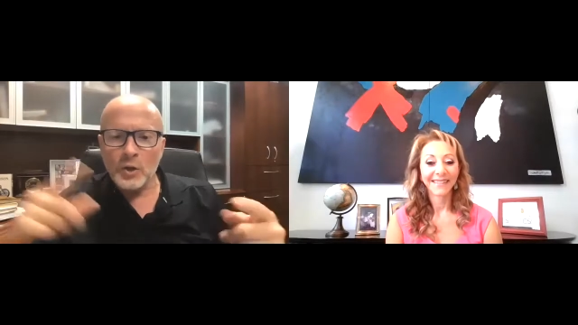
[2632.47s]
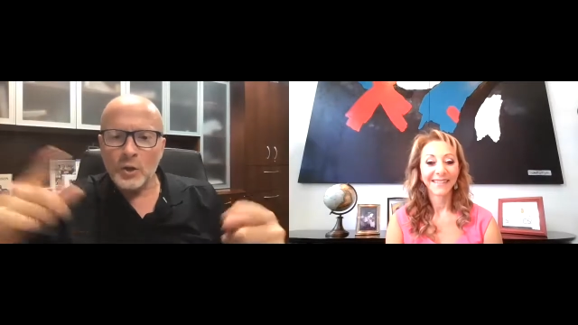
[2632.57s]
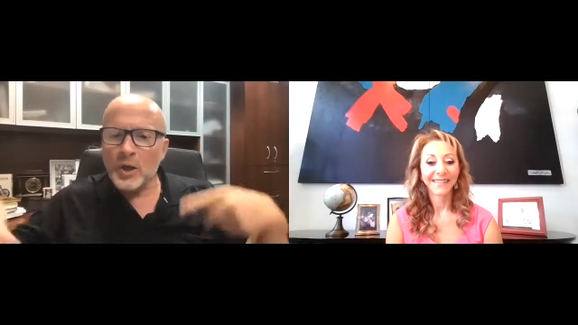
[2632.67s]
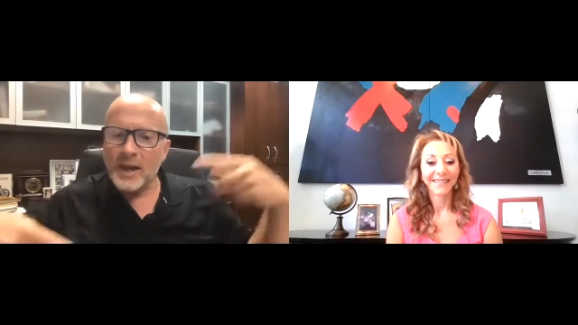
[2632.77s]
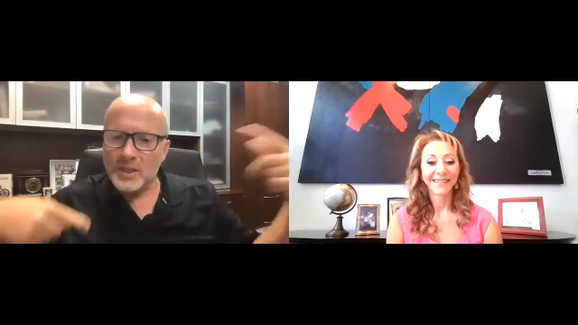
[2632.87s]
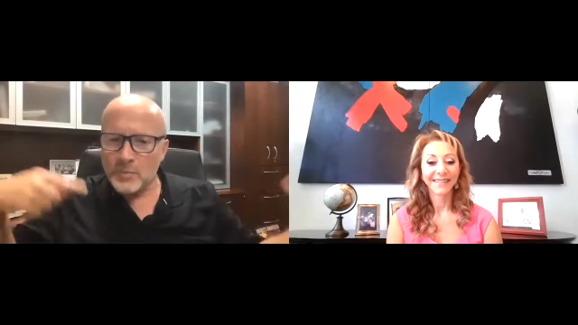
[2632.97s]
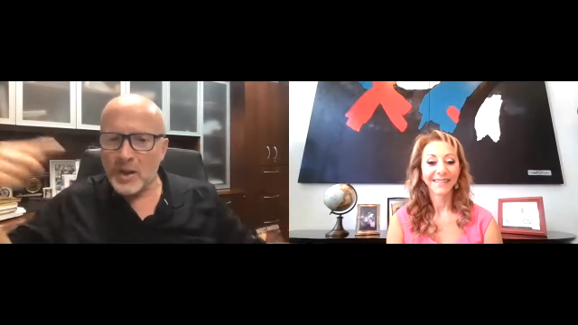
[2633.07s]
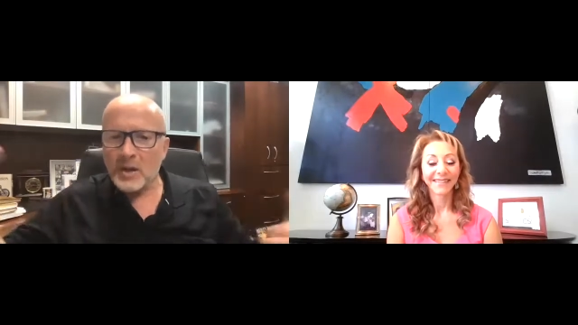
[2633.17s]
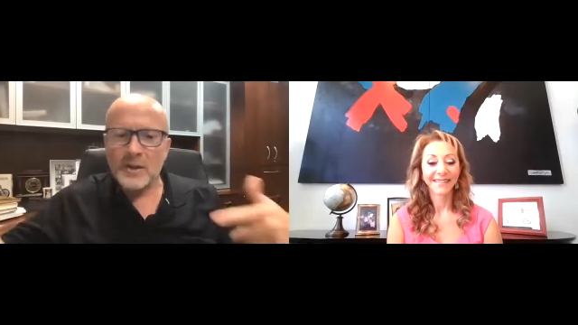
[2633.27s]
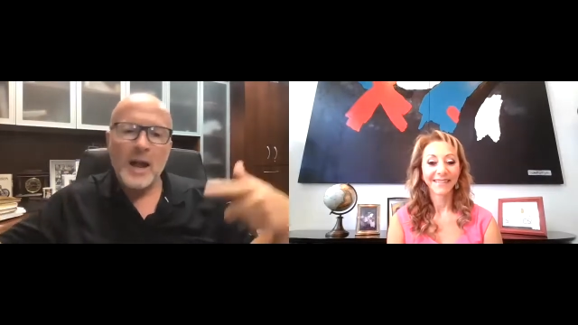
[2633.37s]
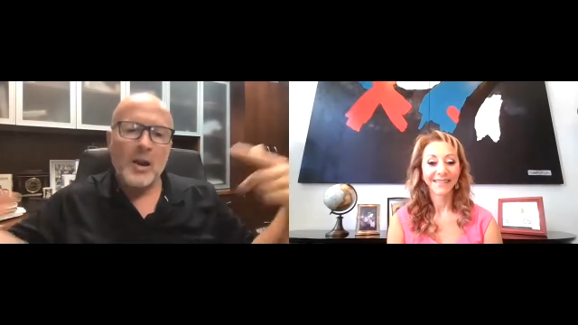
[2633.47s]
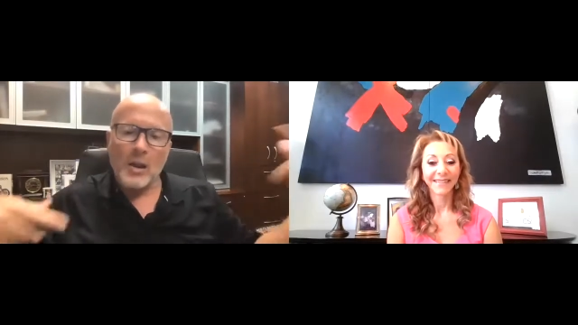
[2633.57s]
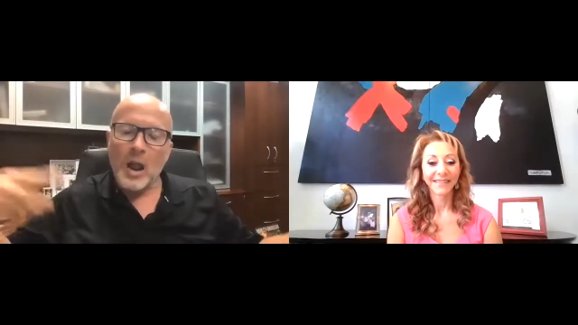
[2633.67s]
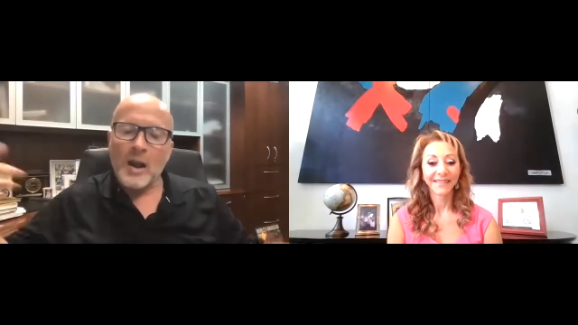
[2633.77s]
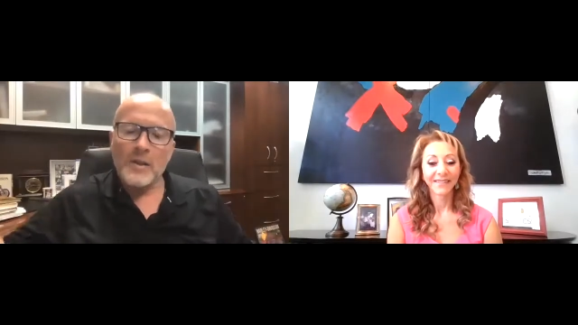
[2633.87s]
Speaker 1: You kind of spelled out a
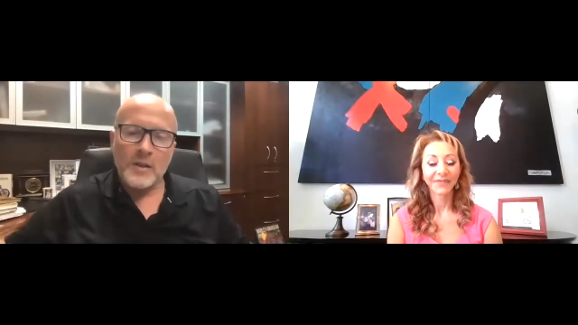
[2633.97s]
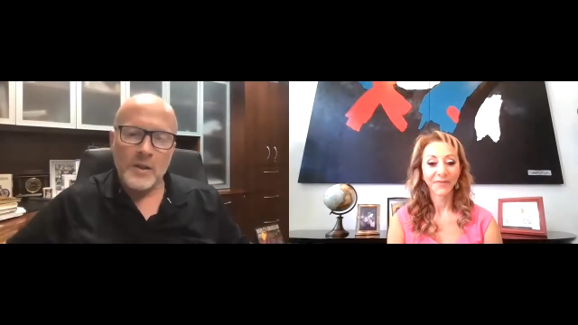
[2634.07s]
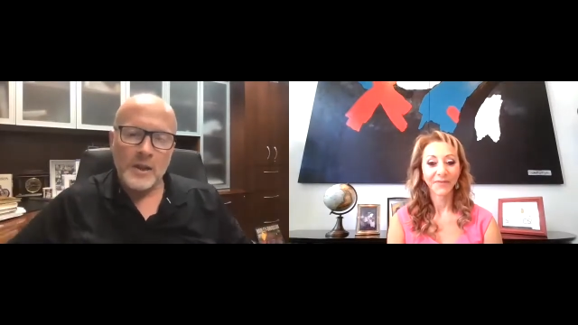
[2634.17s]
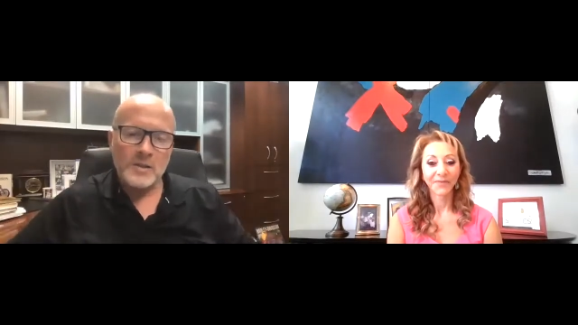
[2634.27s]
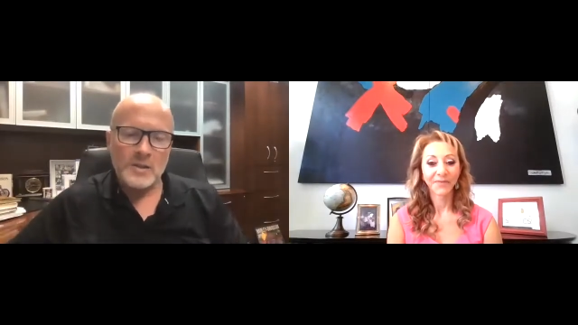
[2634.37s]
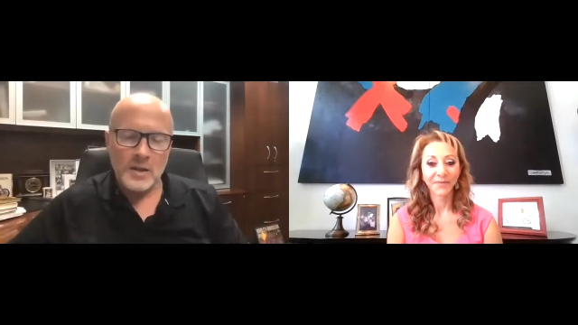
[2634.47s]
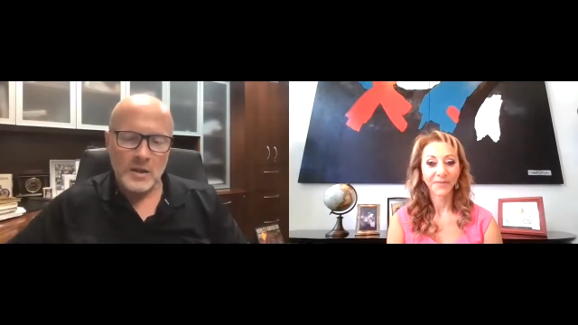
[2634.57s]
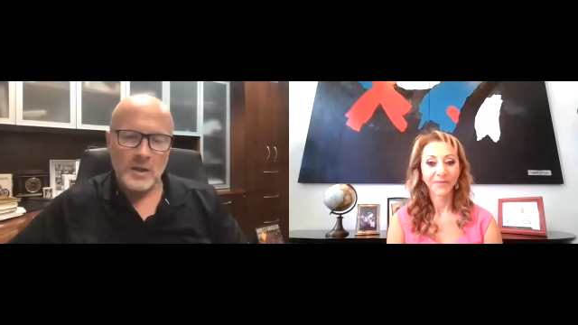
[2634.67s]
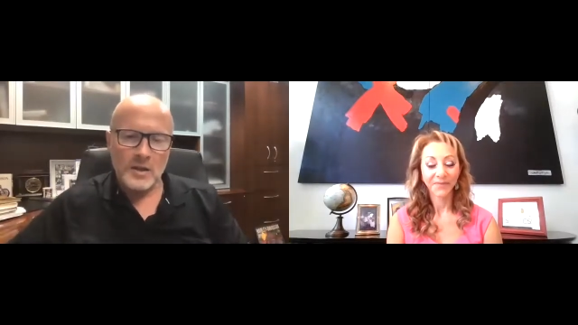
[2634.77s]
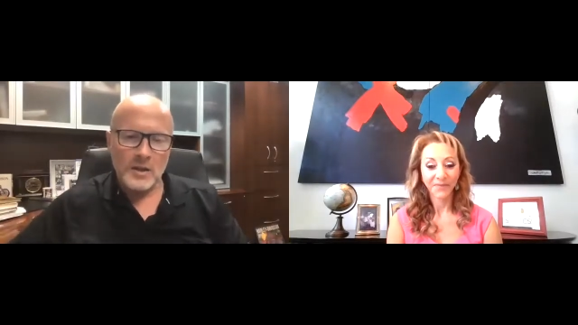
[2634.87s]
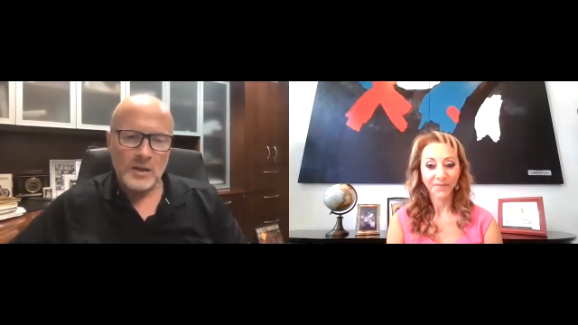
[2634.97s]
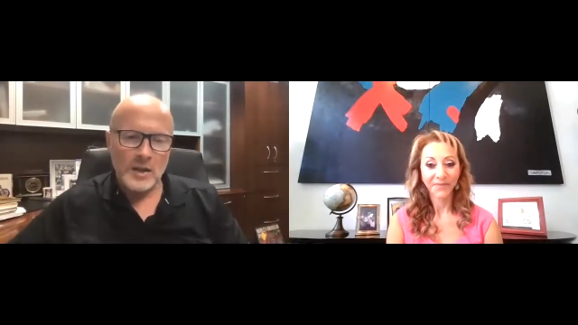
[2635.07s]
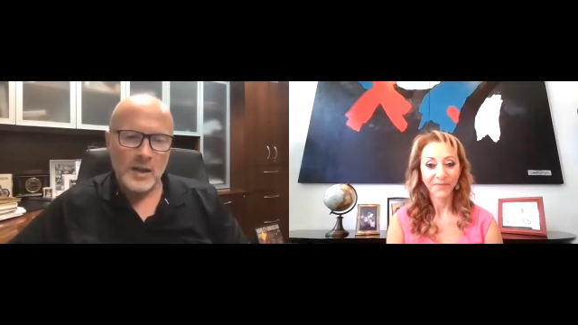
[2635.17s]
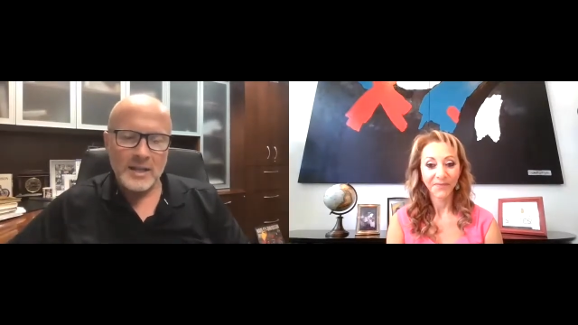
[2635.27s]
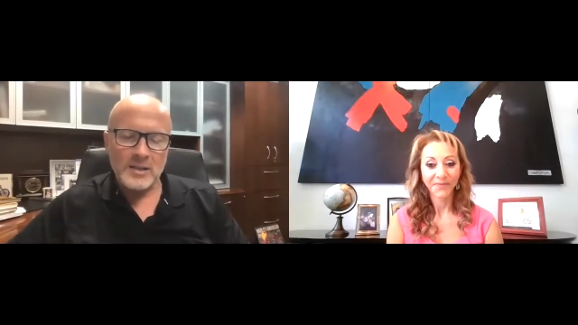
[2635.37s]
lot of the things that that the
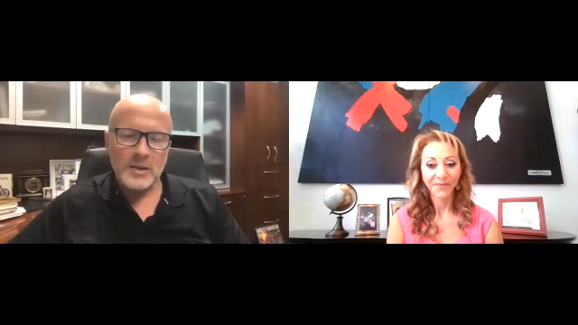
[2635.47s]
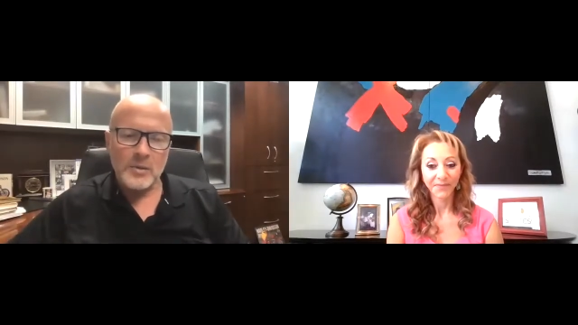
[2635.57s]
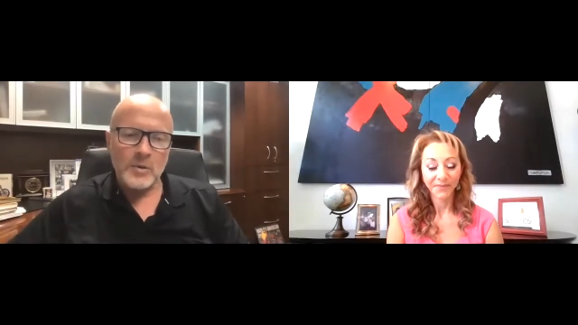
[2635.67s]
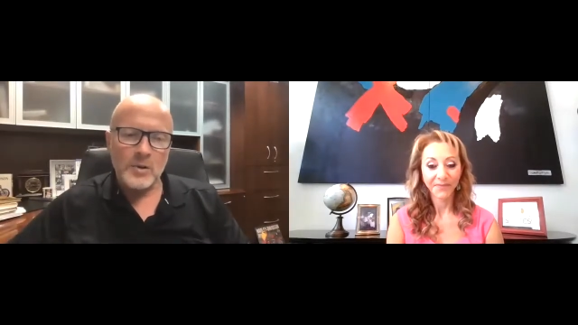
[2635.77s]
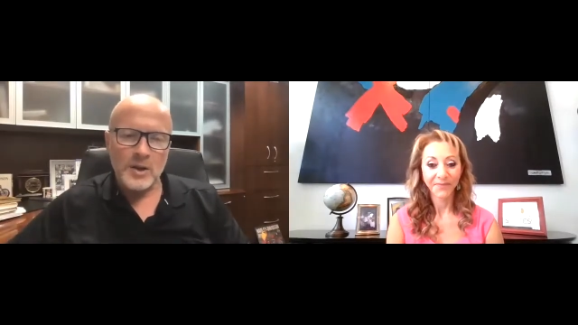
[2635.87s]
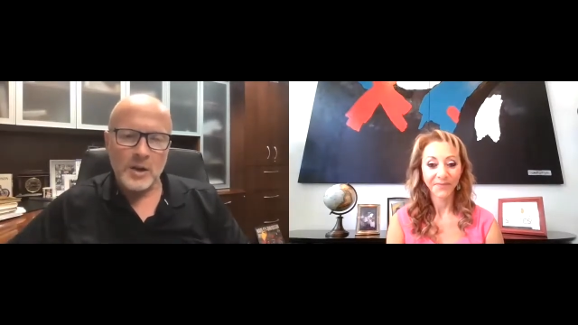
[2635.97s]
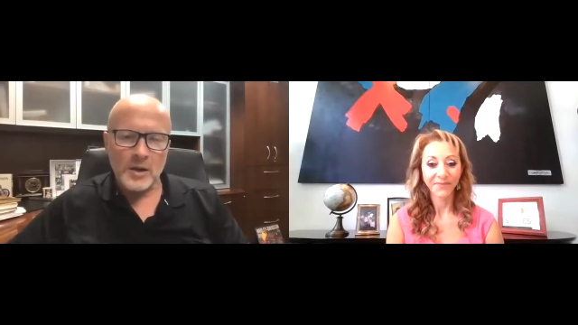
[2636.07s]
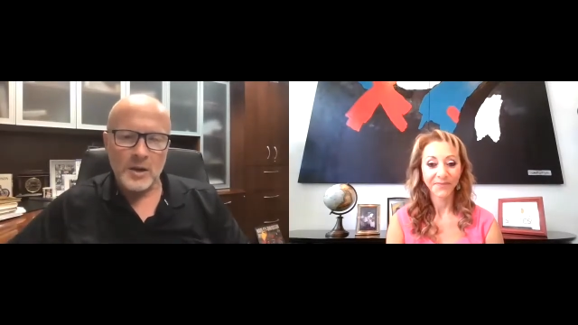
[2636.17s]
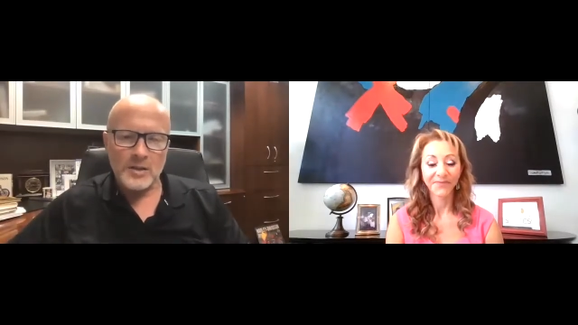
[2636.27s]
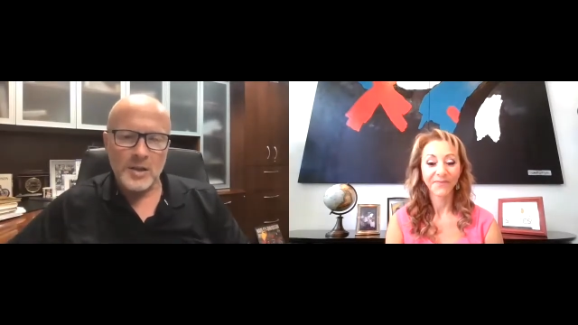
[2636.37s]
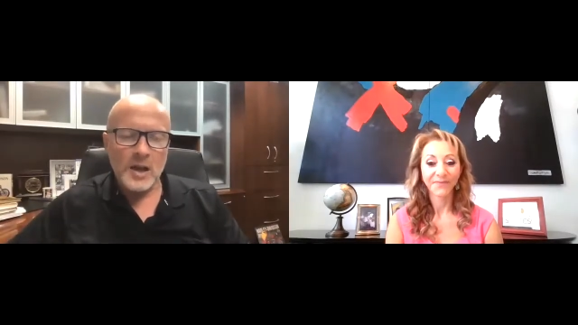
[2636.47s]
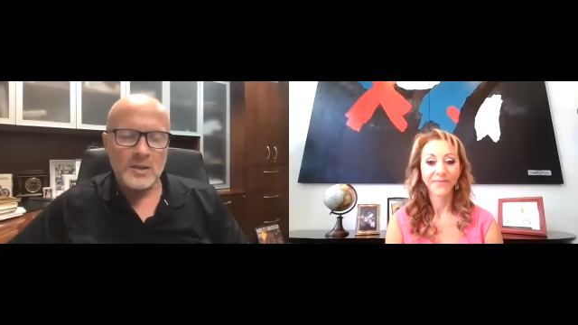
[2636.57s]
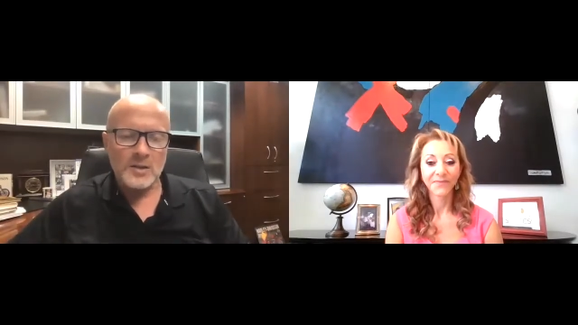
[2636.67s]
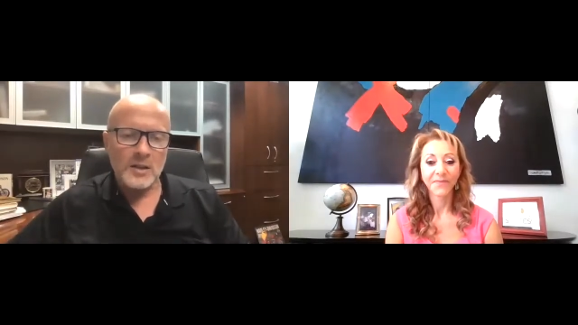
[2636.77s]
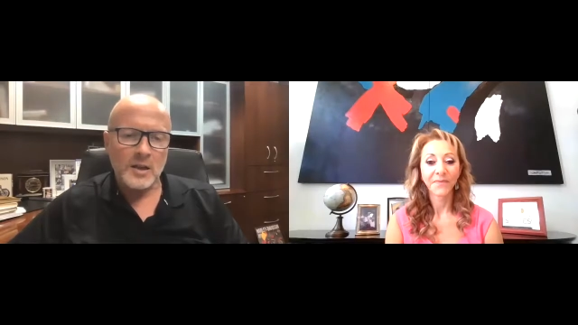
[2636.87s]
Nancy Lieberman Charities
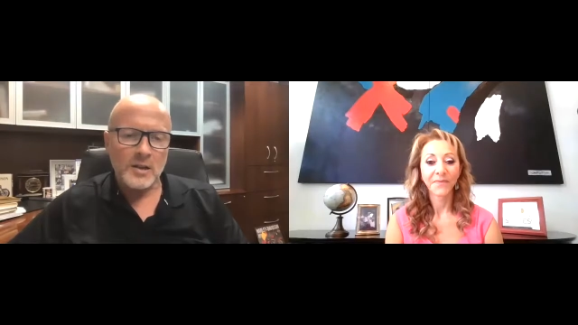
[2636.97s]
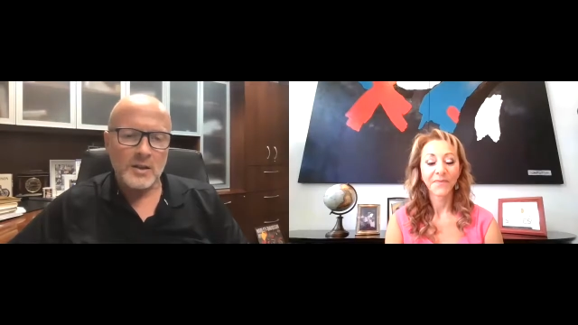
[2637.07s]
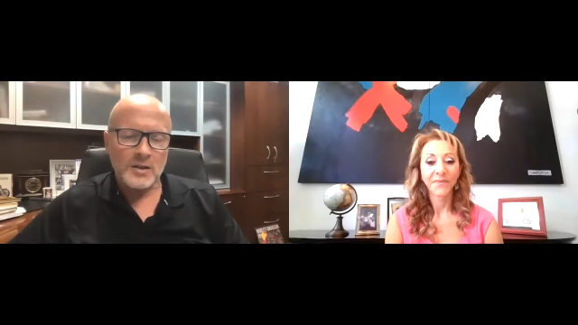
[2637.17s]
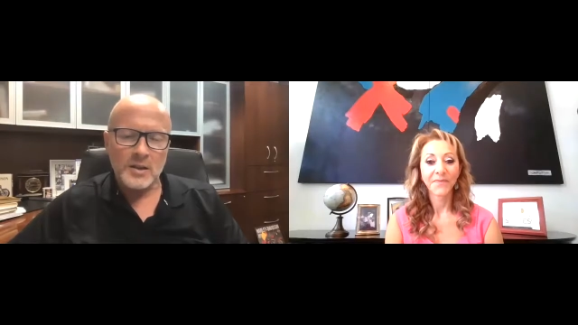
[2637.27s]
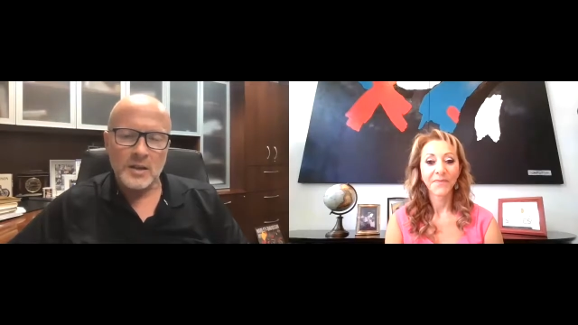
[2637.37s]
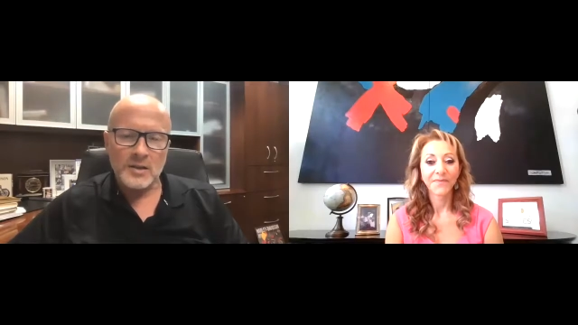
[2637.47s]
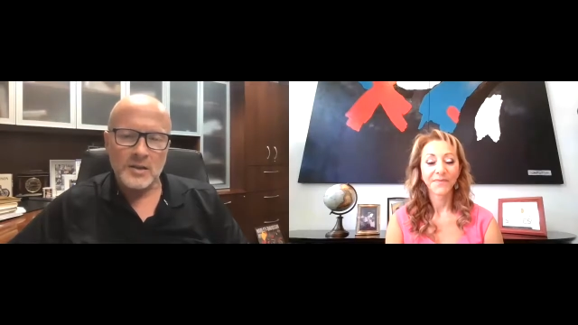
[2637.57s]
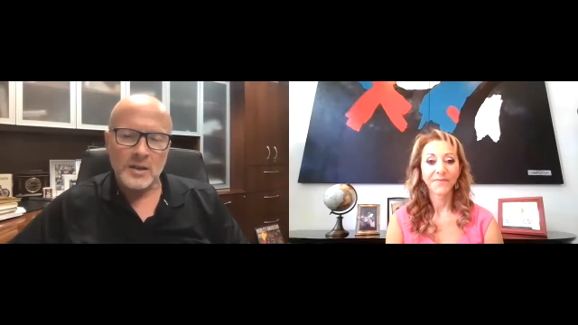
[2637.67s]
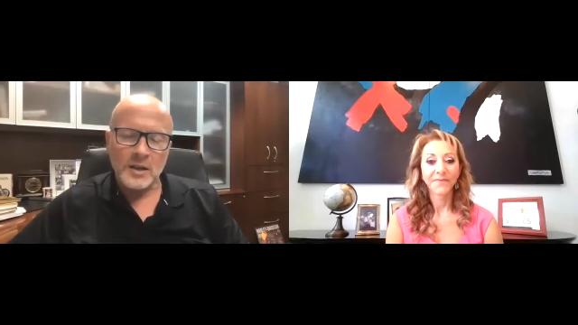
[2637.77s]
does in, in these cities. And